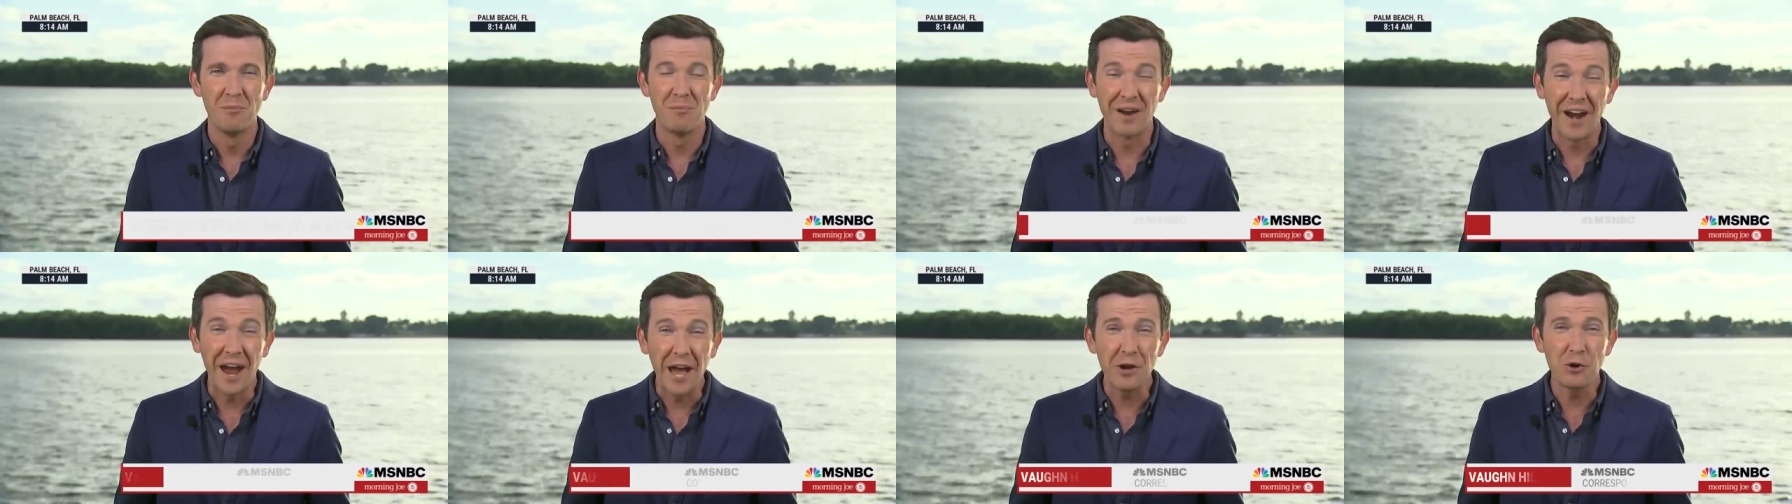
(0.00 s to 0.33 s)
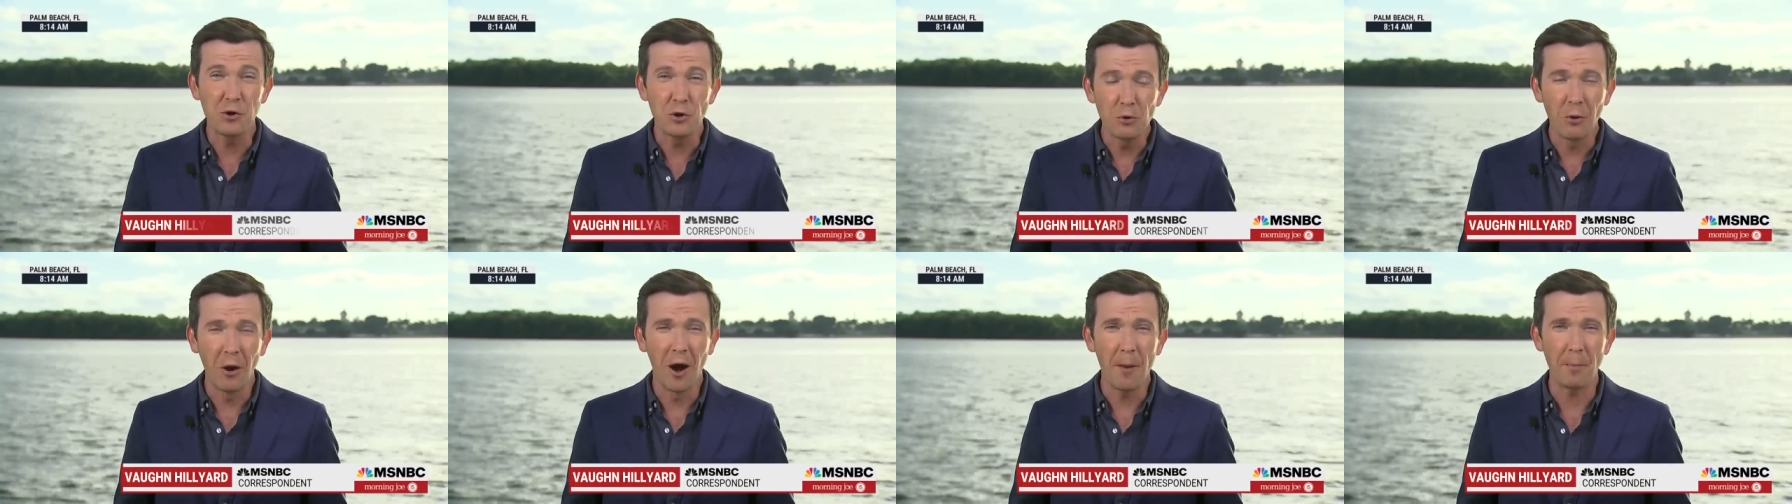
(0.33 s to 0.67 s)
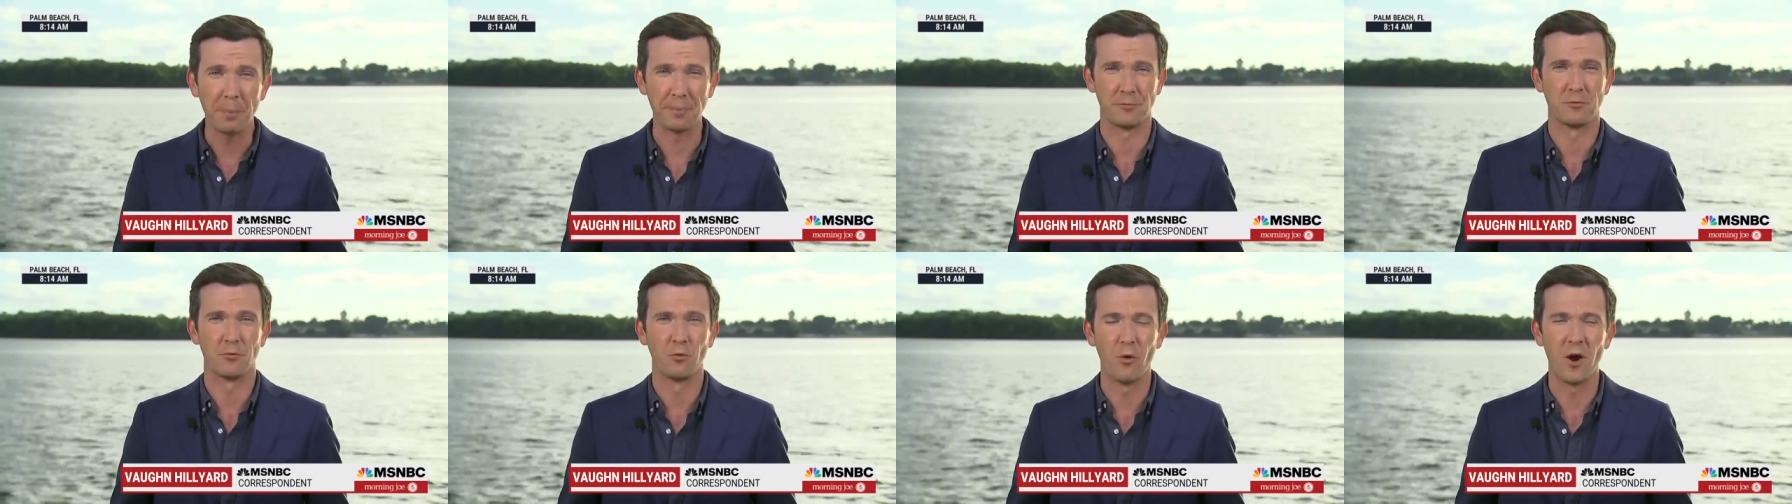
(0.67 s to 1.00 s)
but I grew
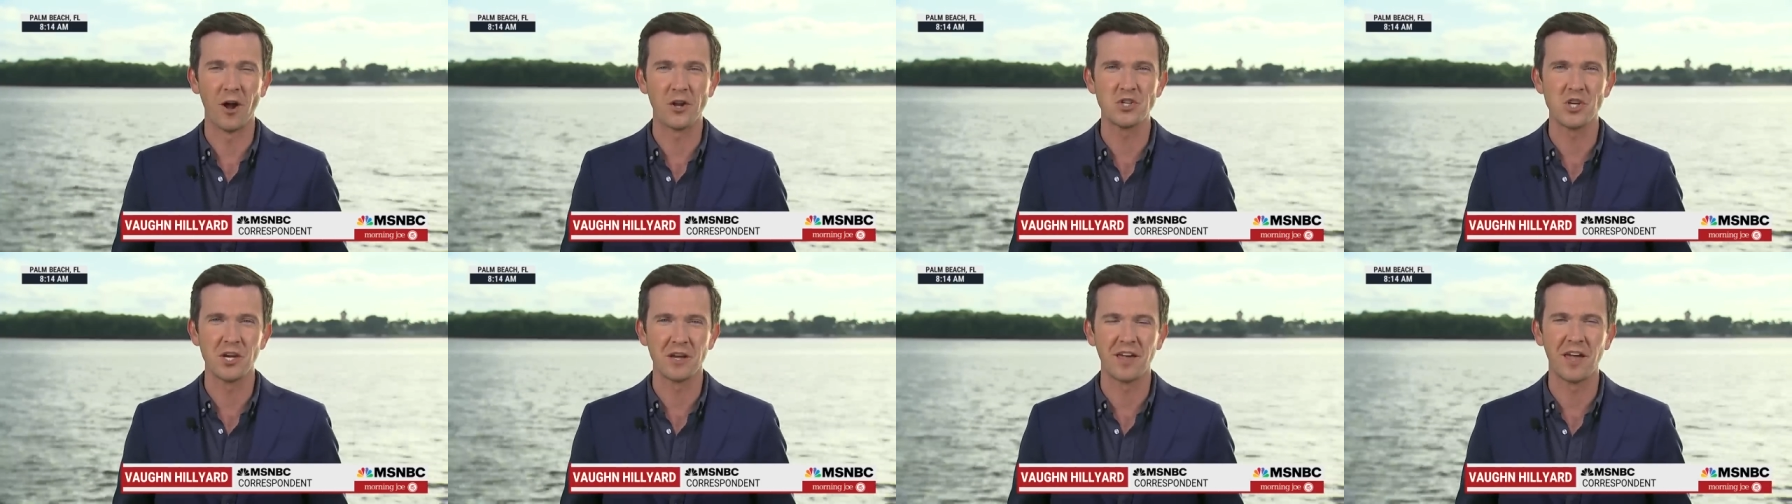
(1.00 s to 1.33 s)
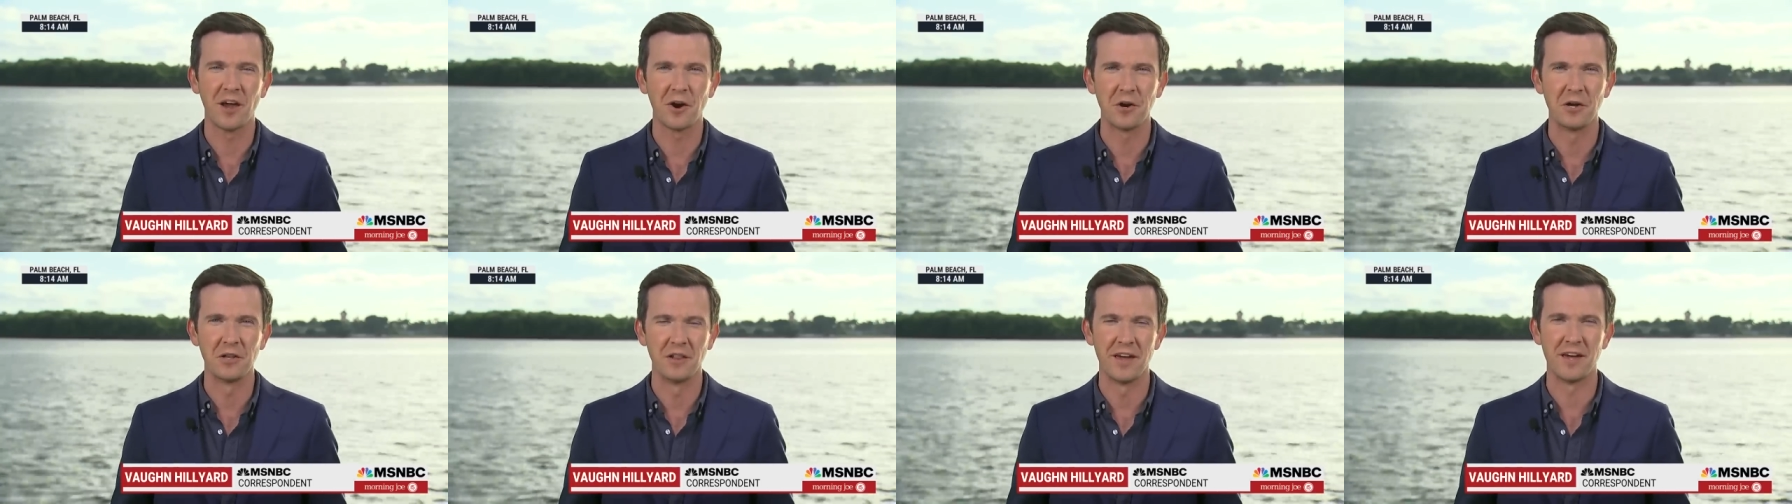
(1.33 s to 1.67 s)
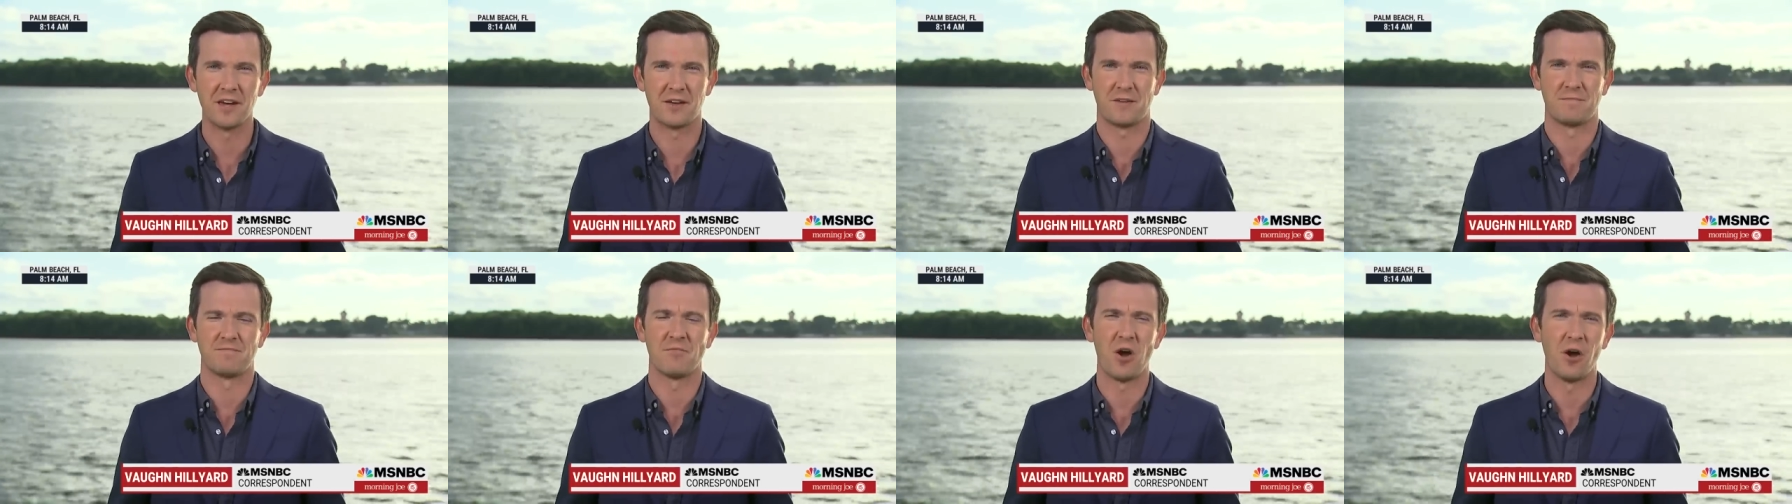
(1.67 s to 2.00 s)
up watching Kari
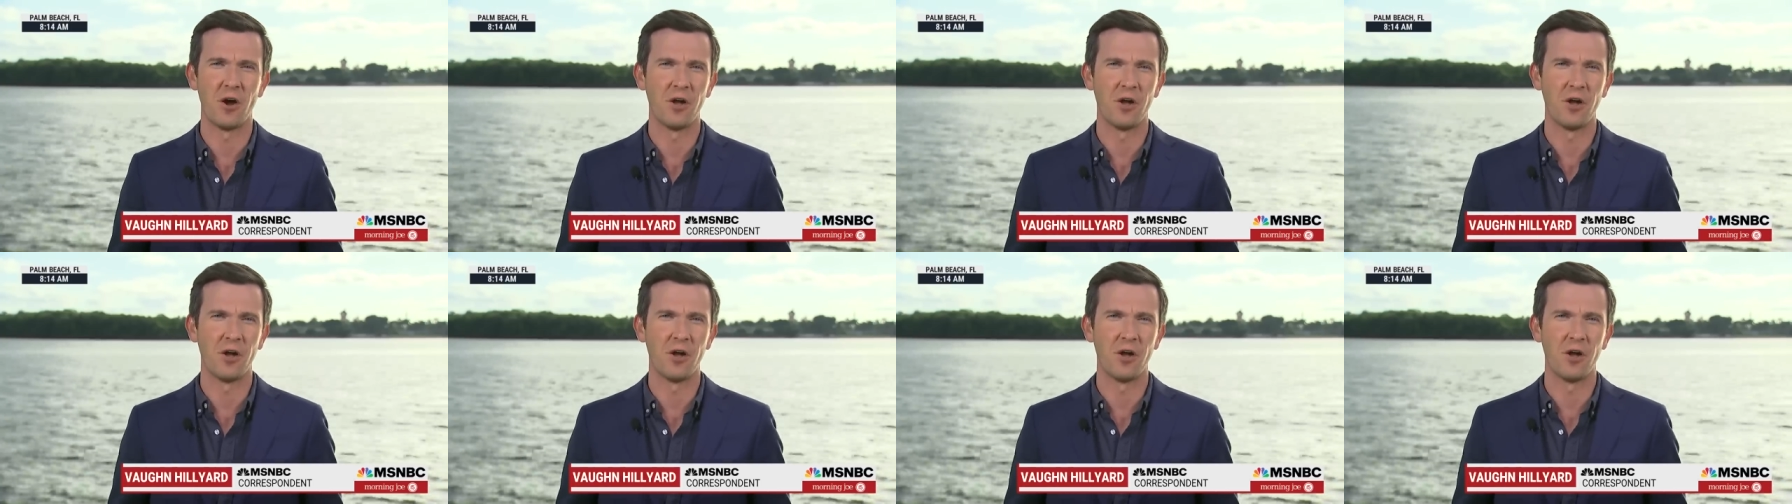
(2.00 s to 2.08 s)
Lake